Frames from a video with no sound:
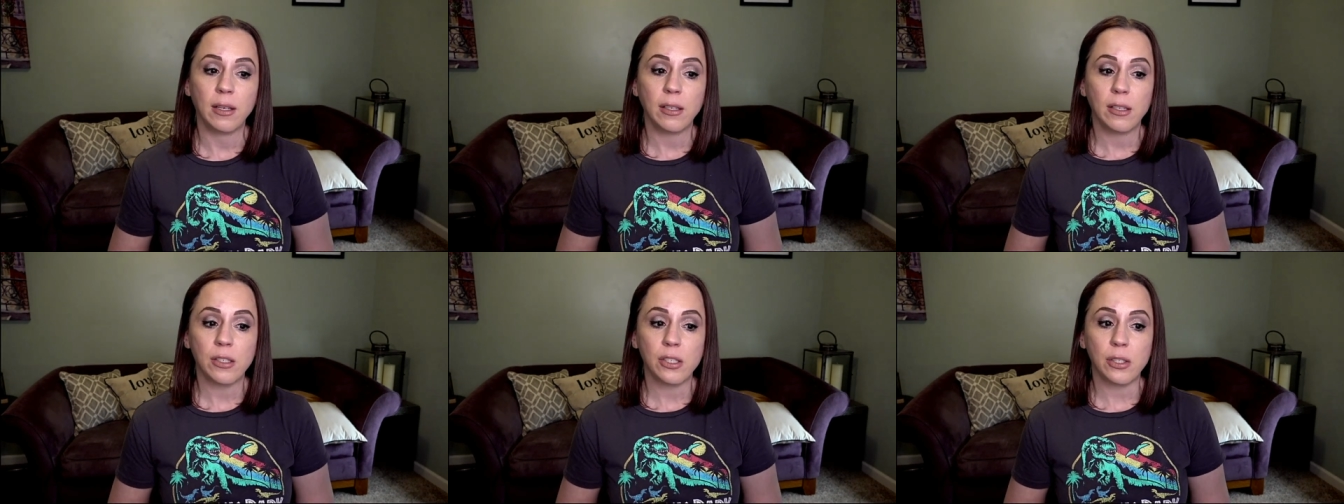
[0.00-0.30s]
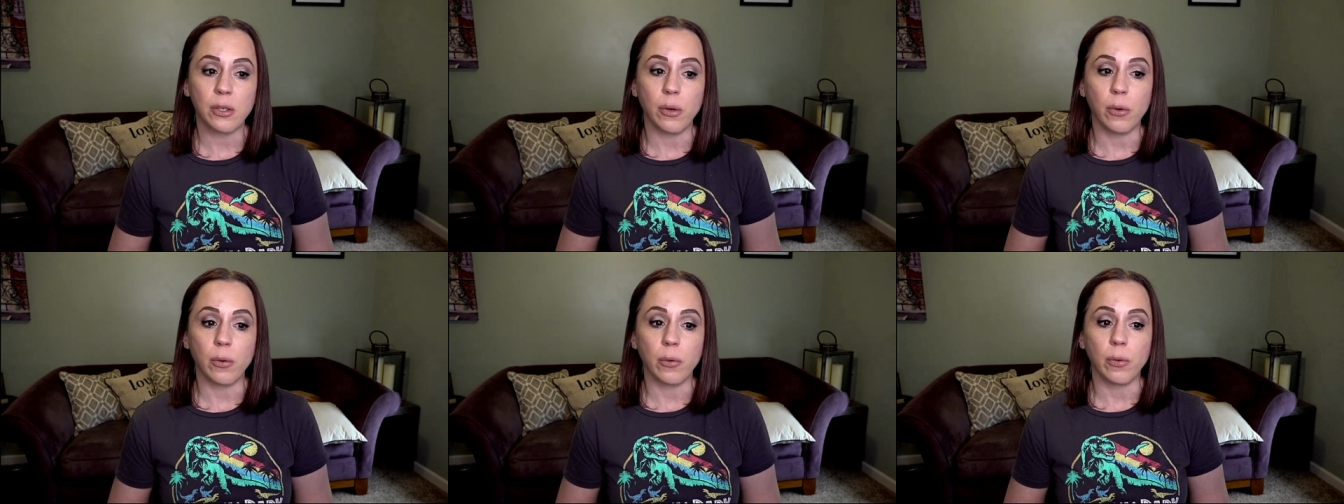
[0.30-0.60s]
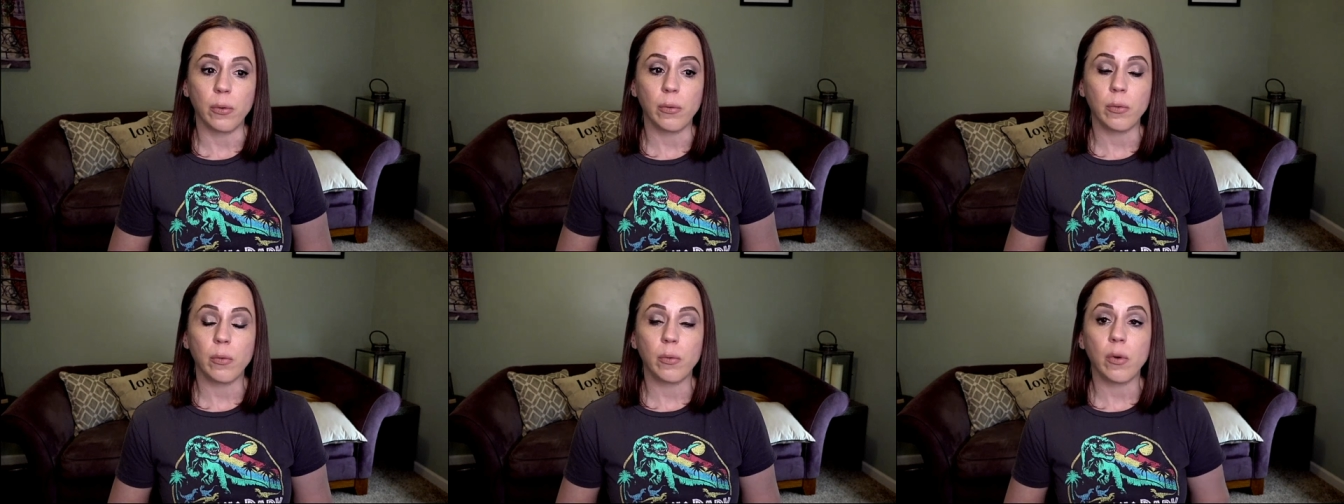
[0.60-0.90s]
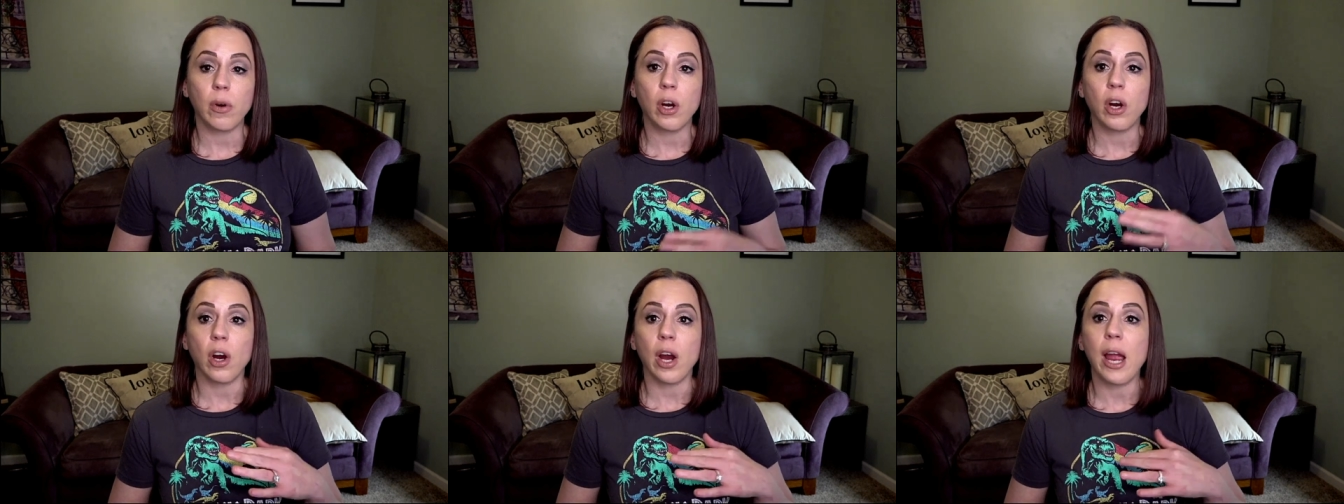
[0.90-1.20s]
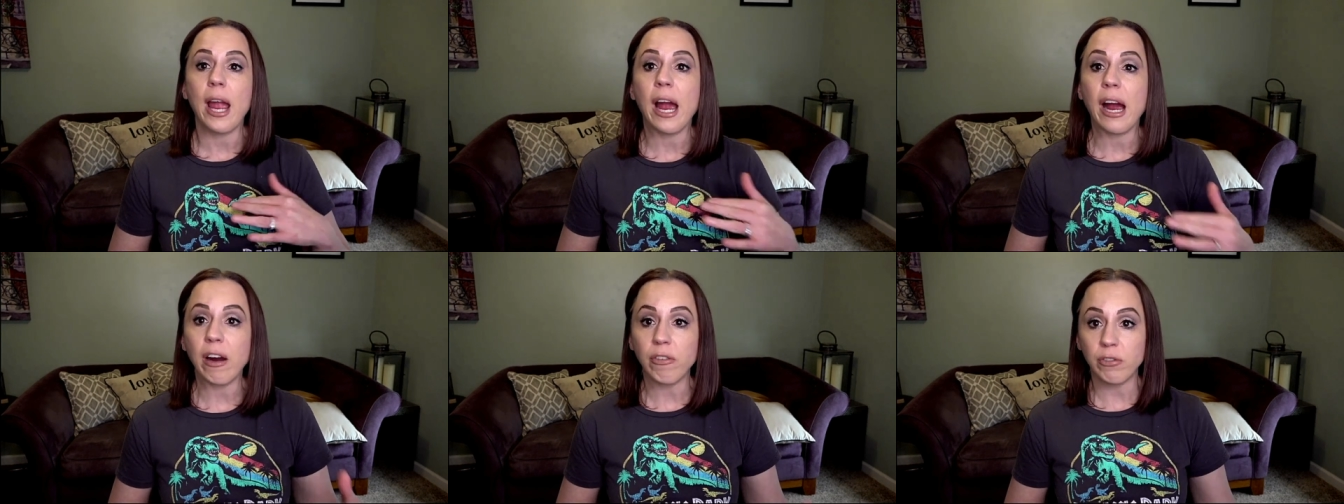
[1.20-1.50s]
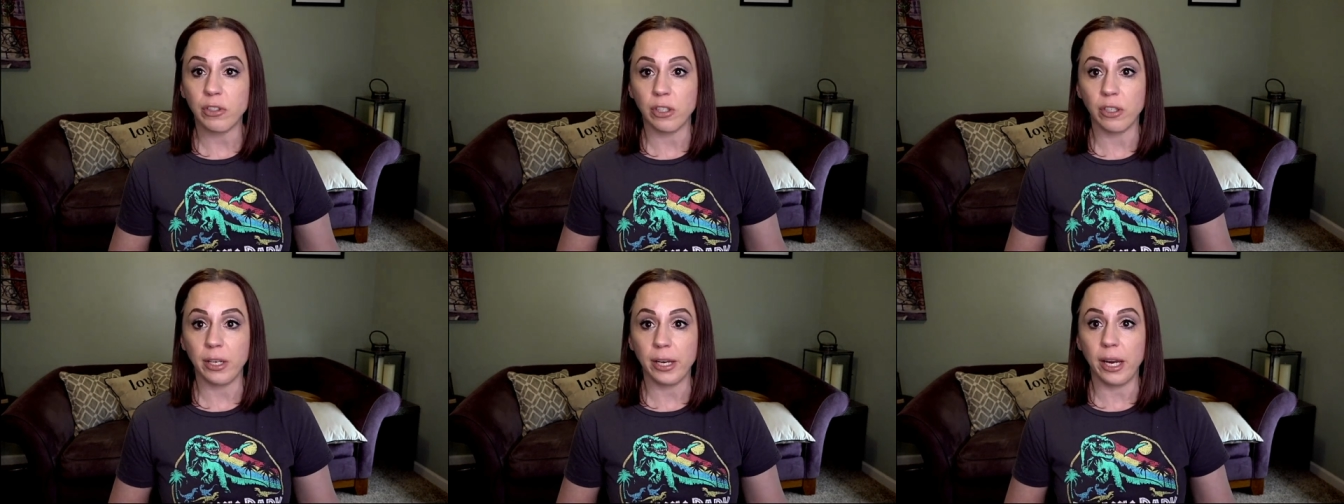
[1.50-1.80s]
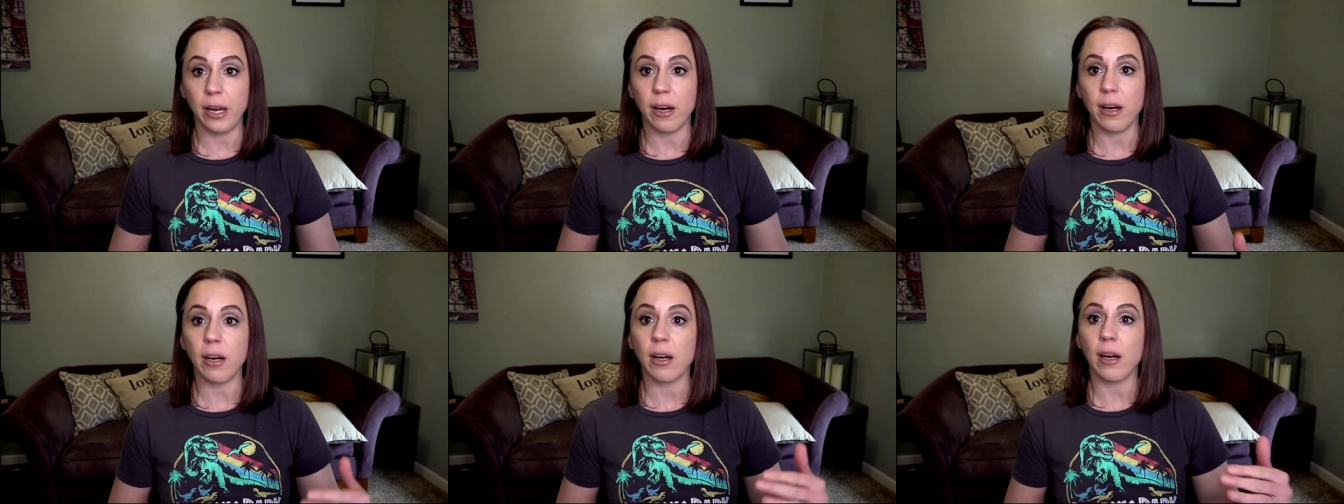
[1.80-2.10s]
So her
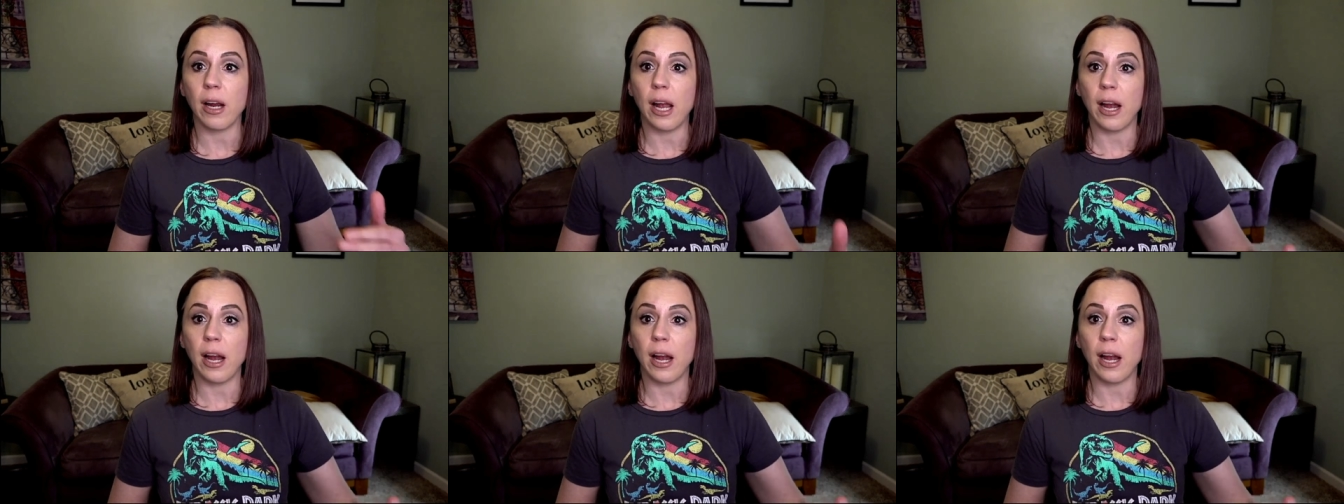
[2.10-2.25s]
aftercare